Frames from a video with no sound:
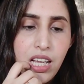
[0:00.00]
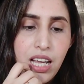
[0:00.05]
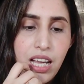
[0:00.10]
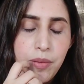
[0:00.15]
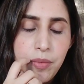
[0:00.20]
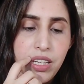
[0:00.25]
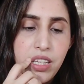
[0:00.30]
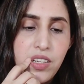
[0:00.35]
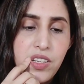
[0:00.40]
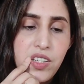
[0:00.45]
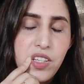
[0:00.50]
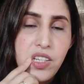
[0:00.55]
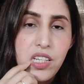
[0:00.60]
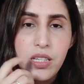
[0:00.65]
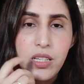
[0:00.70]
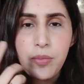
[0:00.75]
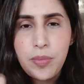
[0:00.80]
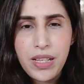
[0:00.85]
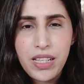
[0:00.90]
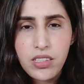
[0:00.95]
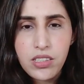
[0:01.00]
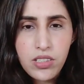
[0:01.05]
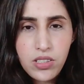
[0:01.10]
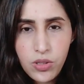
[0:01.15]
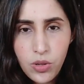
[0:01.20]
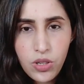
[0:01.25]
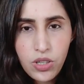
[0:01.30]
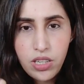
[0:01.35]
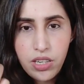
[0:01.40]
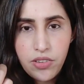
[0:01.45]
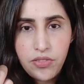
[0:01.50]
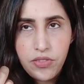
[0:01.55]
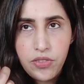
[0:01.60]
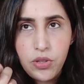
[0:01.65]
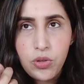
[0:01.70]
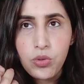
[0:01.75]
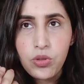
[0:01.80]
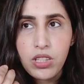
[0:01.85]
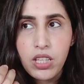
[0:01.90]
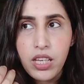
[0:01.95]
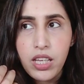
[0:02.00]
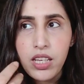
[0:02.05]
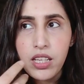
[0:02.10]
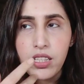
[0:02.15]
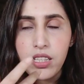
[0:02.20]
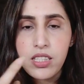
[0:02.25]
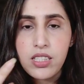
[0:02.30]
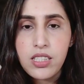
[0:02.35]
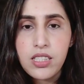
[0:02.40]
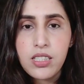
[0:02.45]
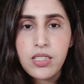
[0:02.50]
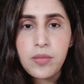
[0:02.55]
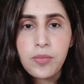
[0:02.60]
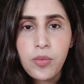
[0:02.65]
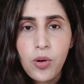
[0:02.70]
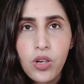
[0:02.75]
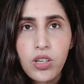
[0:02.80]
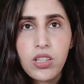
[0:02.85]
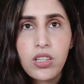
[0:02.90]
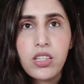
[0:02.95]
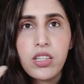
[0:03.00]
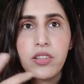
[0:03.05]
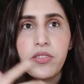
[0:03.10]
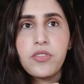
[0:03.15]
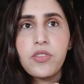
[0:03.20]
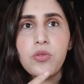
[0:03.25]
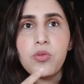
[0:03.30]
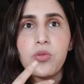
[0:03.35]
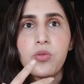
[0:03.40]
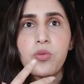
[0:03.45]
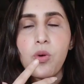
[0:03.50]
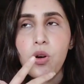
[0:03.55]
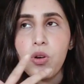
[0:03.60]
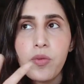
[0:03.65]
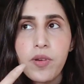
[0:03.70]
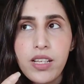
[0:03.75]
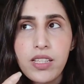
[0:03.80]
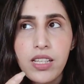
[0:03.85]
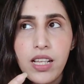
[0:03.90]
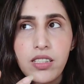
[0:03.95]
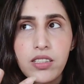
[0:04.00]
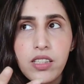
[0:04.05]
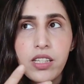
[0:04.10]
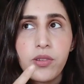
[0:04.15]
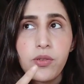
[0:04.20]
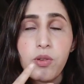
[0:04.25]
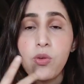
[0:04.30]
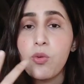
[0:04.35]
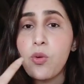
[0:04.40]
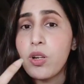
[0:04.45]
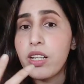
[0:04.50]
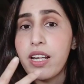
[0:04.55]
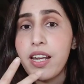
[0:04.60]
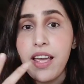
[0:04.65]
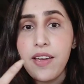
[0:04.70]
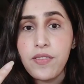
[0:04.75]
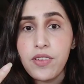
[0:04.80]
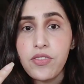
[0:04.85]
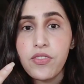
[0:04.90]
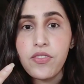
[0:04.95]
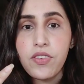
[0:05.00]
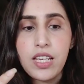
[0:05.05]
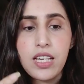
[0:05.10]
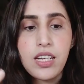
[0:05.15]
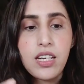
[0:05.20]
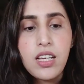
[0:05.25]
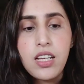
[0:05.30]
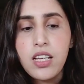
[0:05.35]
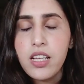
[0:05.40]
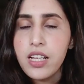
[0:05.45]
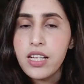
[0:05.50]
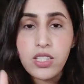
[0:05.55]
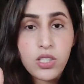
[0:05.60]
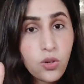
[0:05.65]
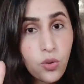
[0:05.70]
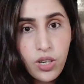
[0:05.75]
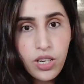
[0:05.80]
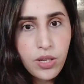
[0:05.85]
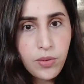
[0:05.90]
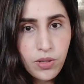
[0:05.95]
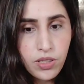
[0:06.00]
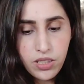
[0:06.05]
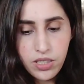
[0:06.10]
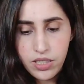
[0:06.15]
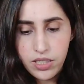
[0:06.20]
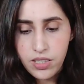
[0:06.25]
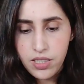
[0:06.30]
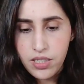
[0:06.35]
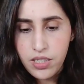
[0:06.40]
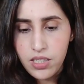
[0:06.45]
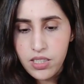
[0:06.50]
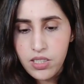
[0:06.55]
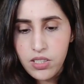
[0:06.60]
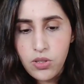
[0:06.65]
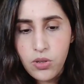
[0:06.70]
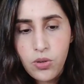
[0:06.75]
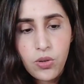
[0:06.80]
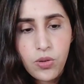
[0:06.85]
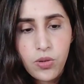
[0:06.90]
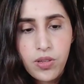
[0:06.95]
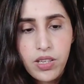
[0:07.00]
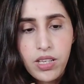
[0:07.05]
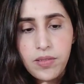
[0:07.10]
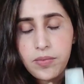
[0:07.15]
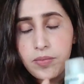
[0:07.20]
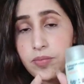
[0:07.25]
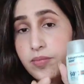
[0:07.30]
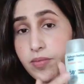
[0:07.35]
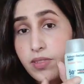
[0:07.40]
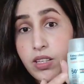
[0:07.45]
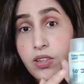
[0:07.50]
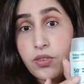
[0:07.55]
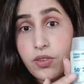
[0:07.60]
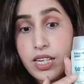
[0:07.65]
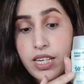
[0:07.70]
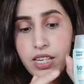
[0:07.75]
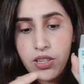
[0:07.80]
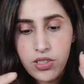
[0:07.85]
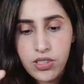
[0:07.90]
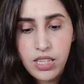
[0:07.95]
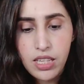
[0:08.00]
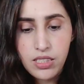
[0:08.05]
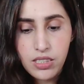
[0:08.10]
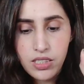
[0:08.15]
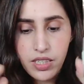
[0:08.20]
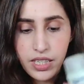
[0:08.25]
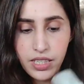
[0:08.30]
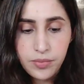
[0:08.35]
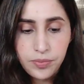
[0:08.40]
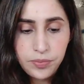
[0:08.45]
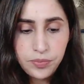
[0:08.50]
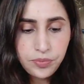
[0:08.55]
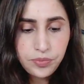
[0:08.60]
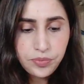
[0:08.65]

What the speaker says: it depends on if you think this is important. If you want to wear sunscreen, you don't want that heavy feel, it's totally worth it. So really good sunscreen.